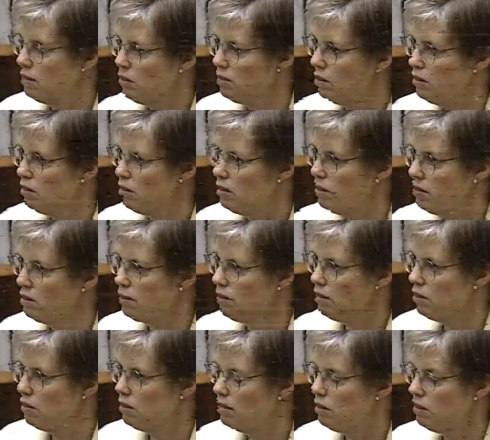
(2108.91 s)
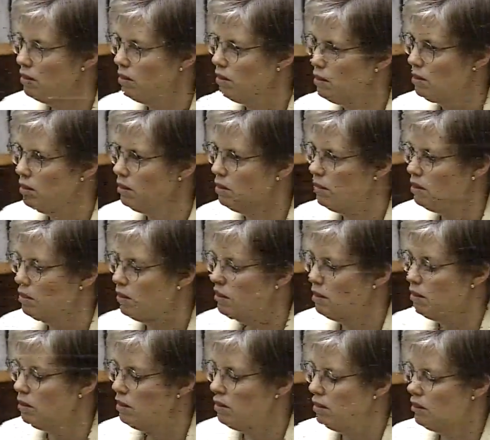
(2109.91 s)
I'm sorry, could the witness be allowed to
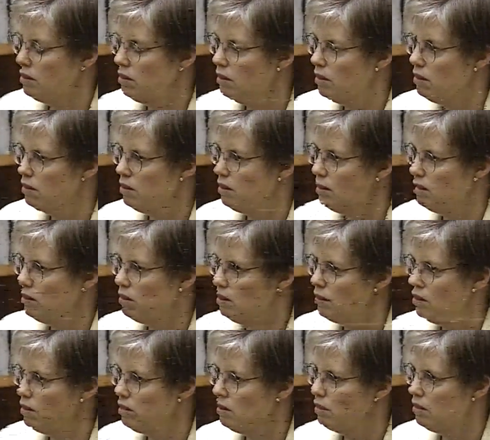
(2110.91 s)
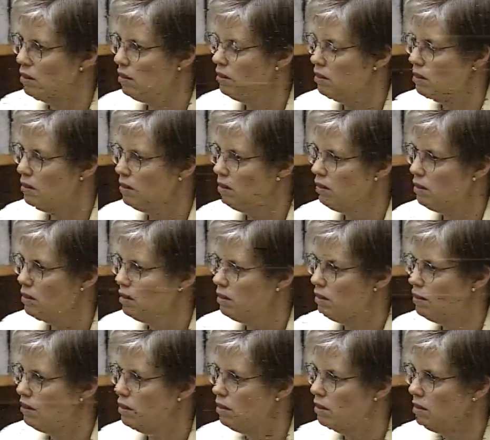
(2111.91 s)
conclude her answer? I believe she was in
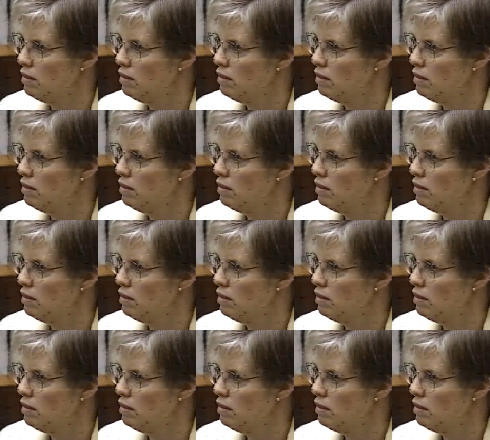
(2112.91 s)
mid-sentence.